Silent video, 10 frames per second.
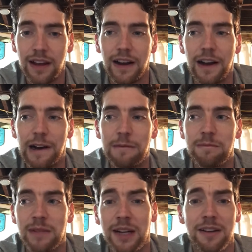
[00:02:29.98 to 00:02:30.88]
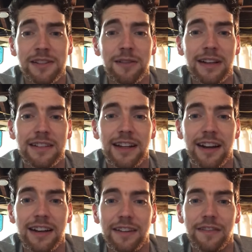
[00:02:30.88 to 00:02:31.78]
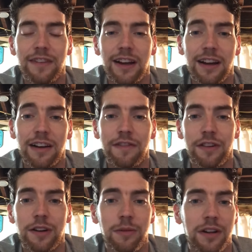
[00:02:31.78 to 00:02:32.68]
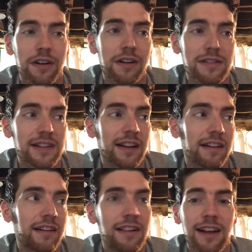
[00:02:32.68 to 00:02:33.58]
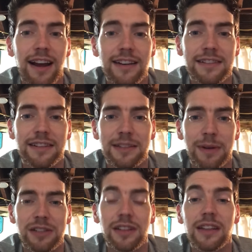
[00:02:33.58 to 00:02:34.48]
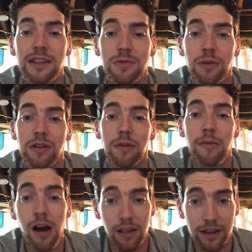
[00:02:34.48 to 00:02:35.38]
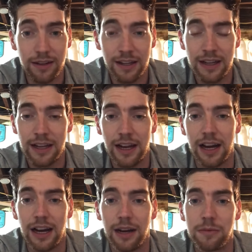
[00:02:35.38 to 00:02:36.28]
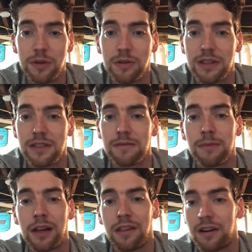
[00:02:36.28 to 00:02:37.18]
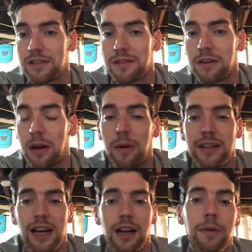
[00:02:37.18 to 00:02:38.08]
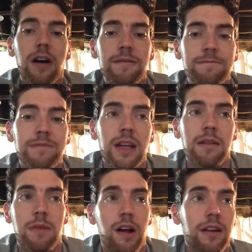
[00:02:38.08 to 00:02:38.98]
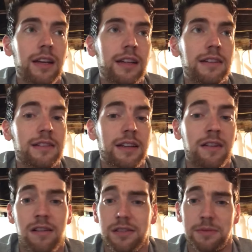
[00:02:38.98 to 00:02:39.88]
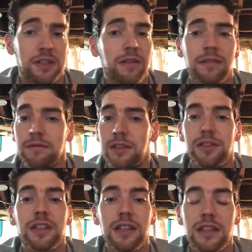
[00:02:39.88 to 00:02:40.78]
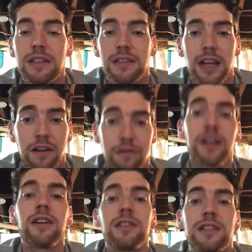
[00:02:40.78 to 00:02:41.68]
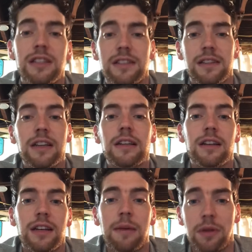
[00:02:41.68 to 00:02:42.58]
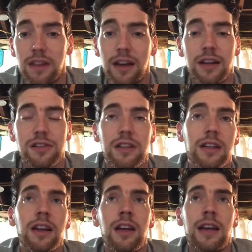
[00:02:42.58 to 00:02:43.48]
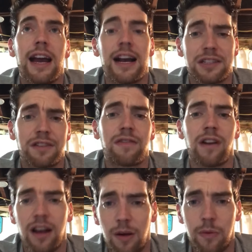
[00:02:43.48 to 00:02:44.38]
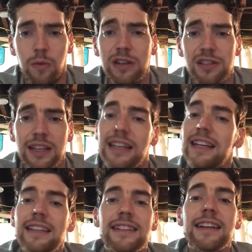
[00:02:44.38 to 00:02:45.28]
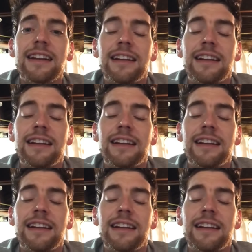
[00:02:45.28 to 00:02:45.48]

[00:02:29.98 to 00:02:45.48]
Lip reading: Nick also likes to kind of flirt with the girls in class, especially this one girl, Mullen, who is my third student I want to talk about. Mullen is an awesome student. She is carefree. She's empathetic. She asks for help when she needs it.